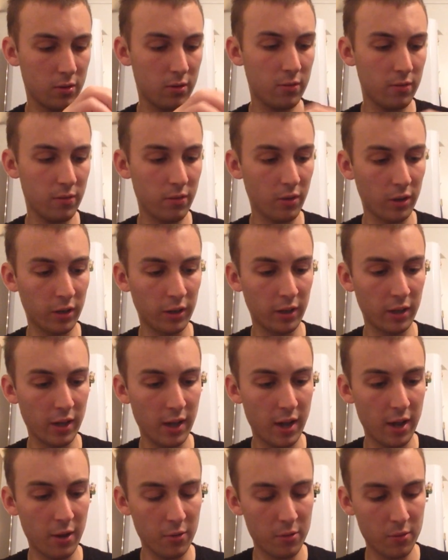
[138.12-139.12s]
if I can get
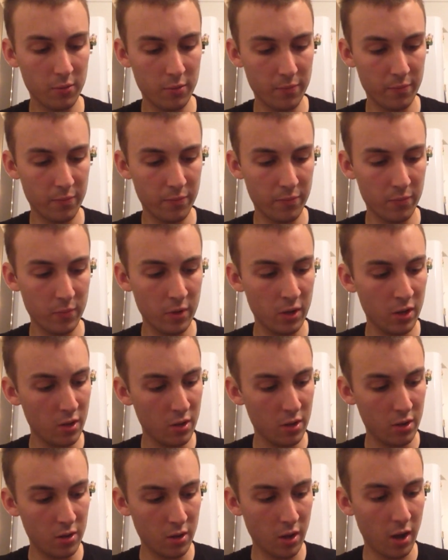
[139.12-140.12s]
it out.
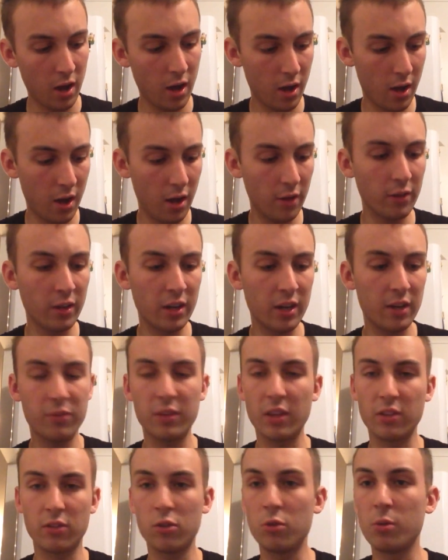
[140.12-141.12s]
Underneath
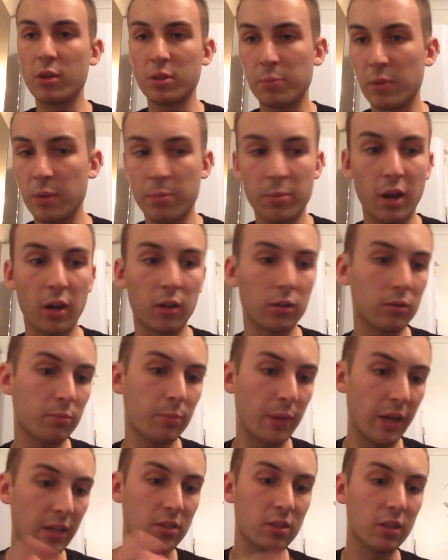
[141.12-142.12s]
there's a USB plug,
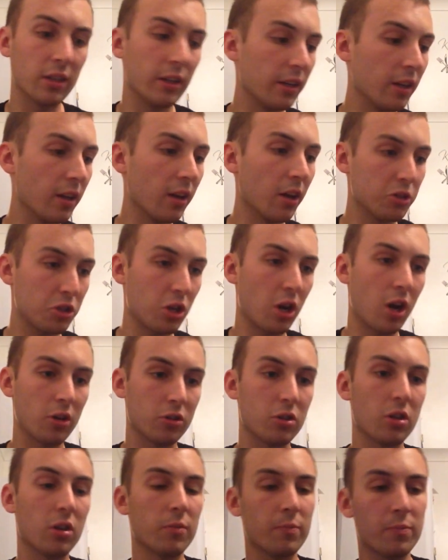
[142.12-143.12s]
basically a
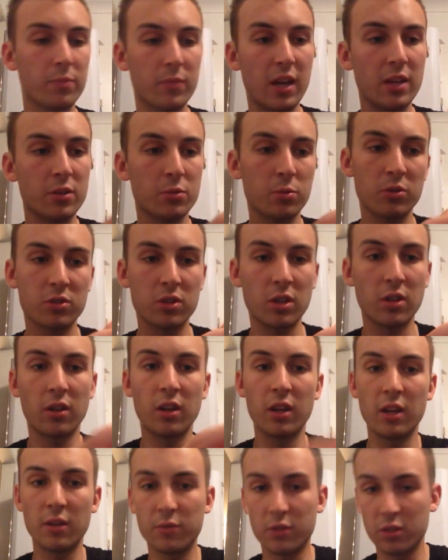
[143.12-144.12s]
charger. That's what's
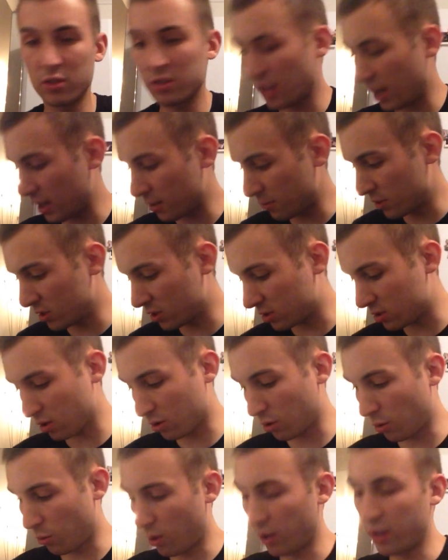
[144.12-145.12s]
underneath. The same as,
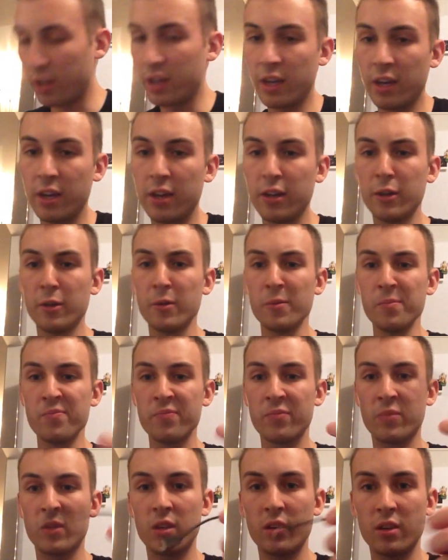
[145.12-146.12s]
I've got one here.
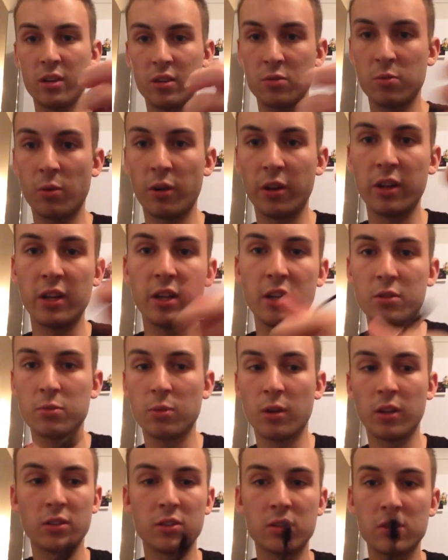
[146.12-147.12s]
It's one of these
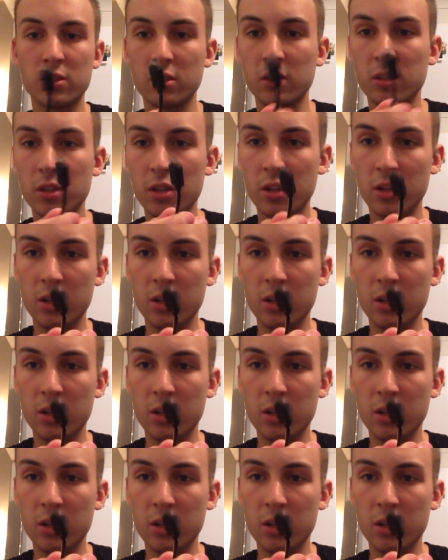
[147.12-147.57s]
ones.